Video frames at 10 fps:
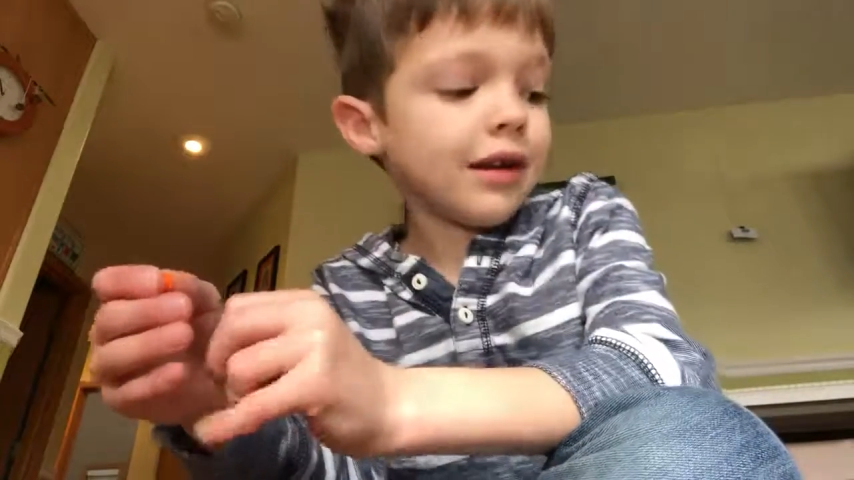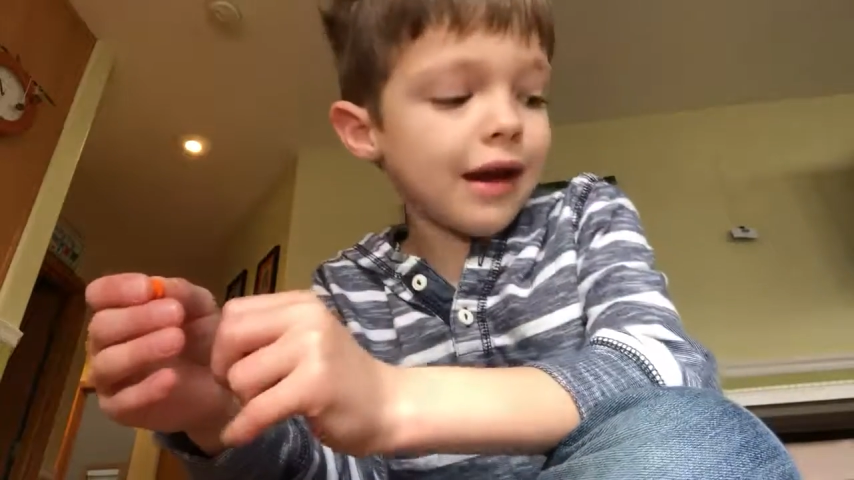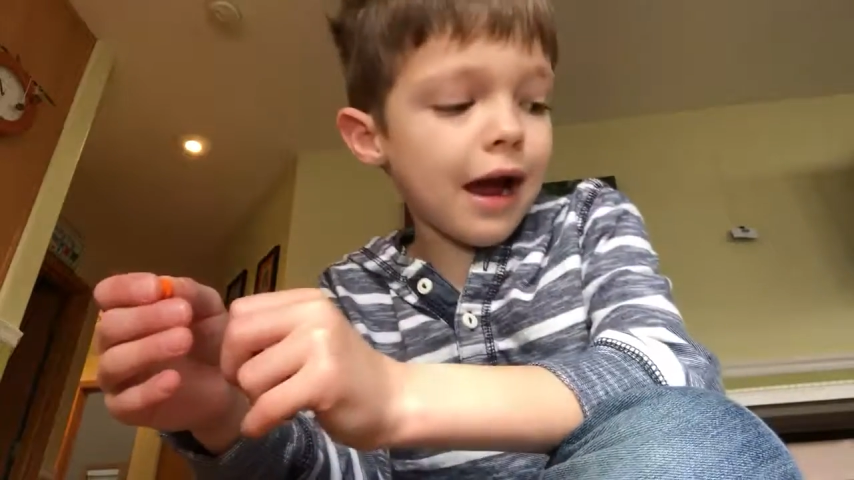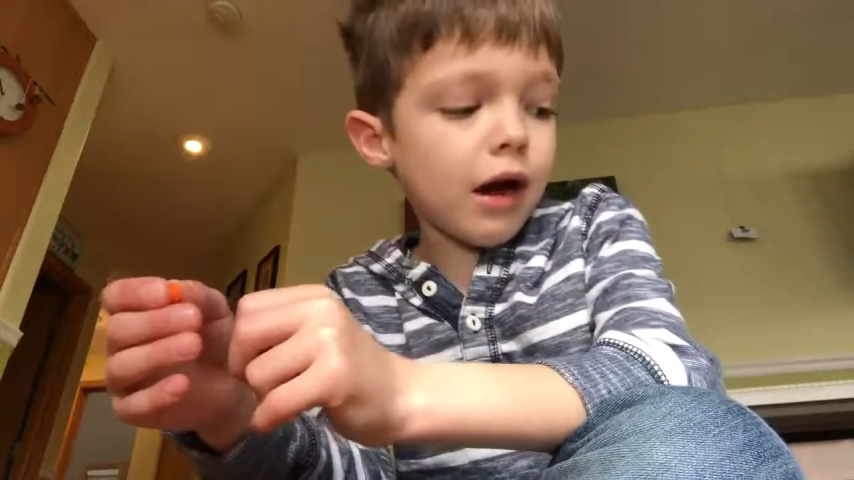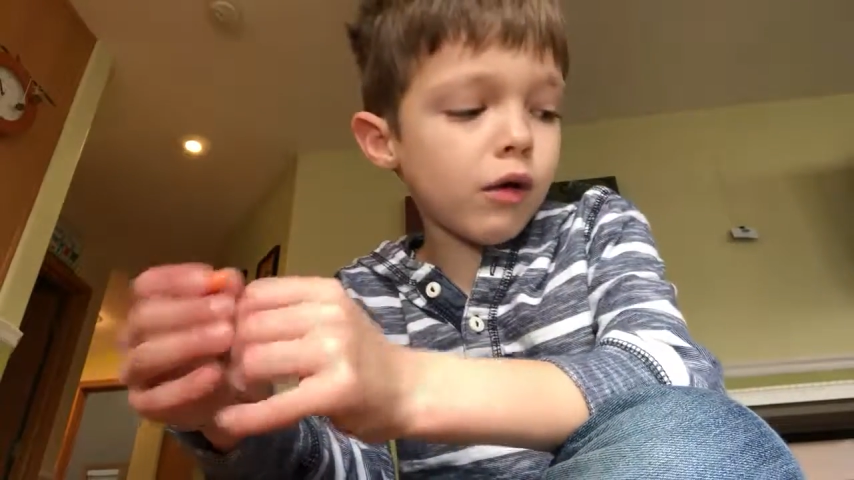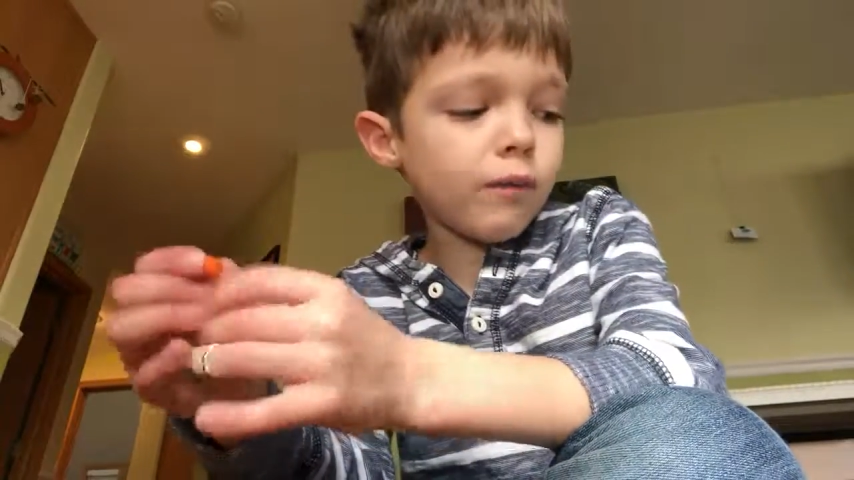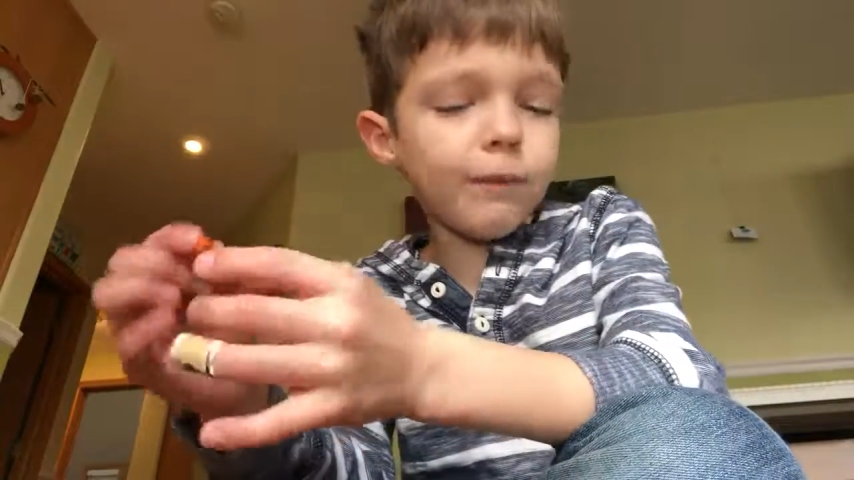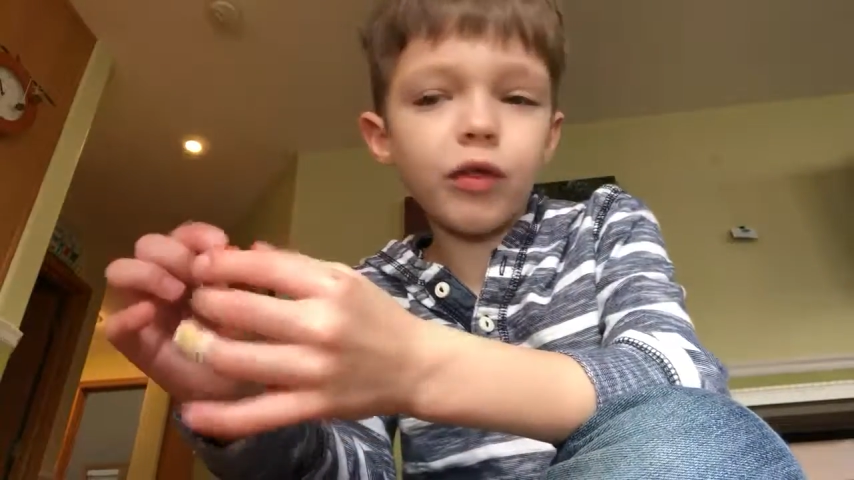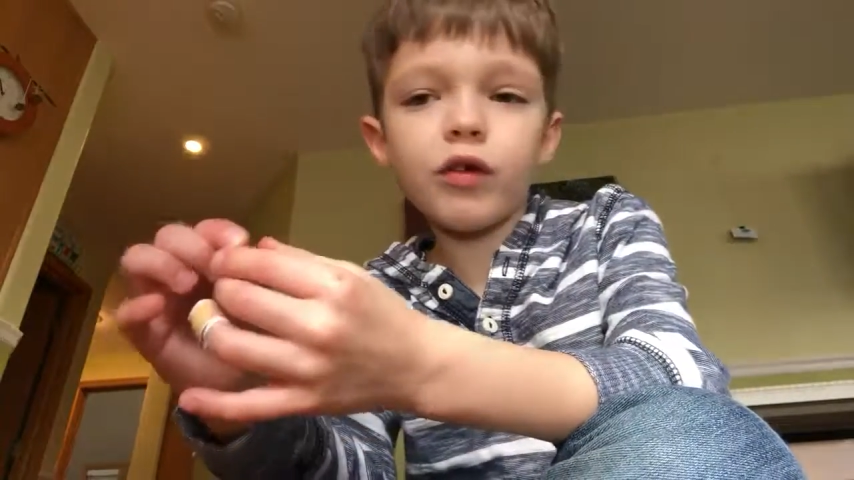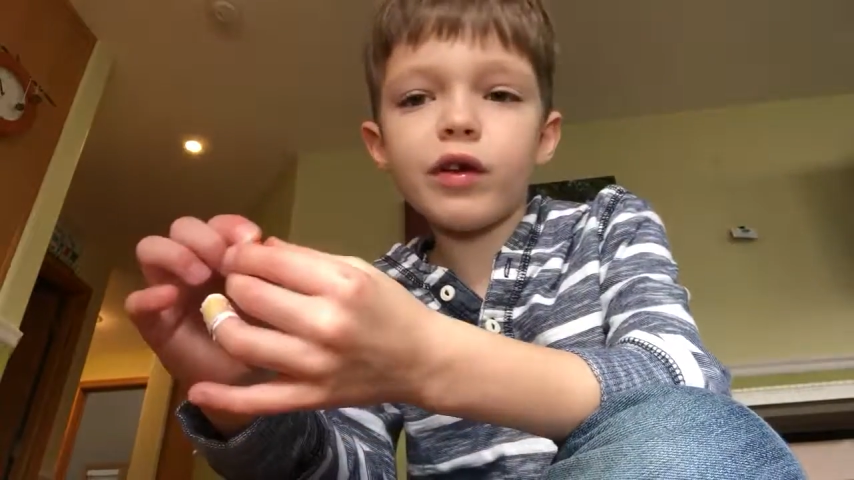Now
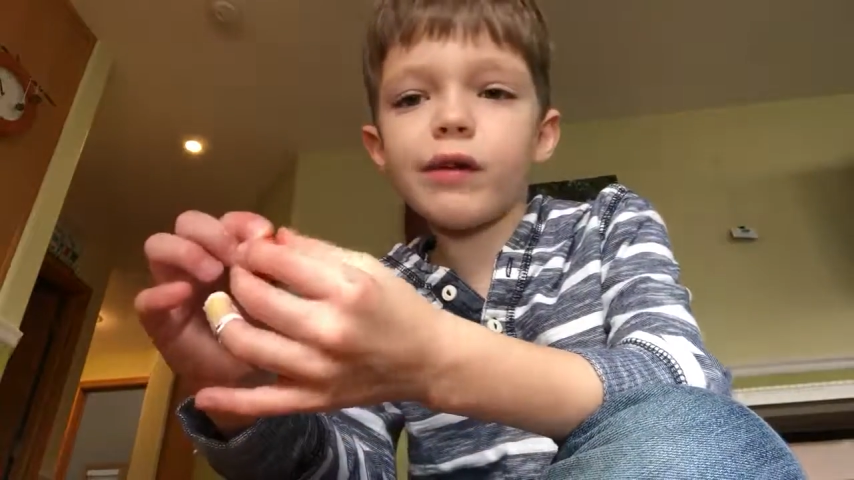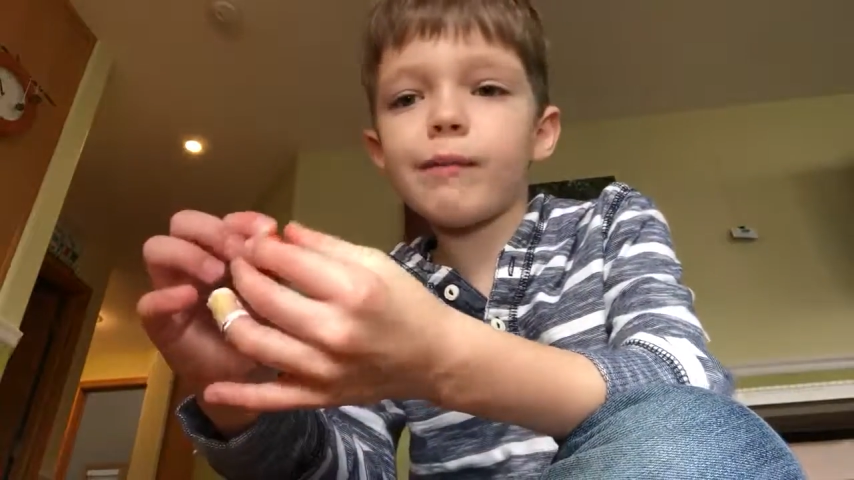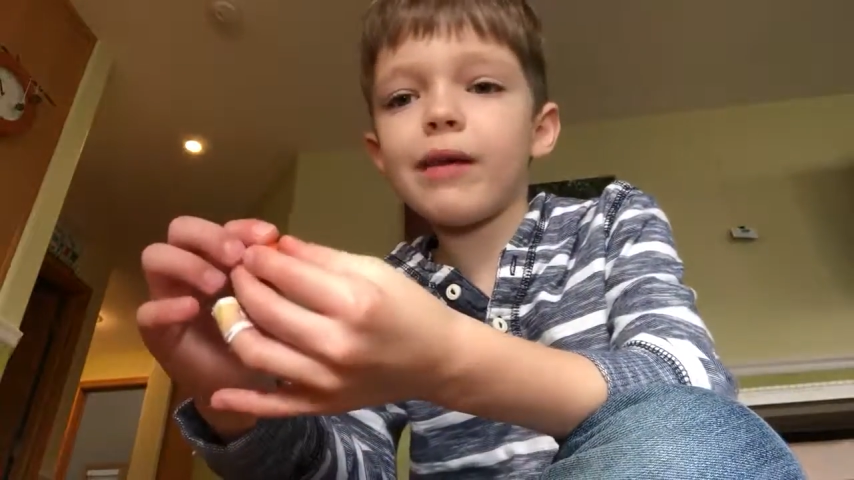let's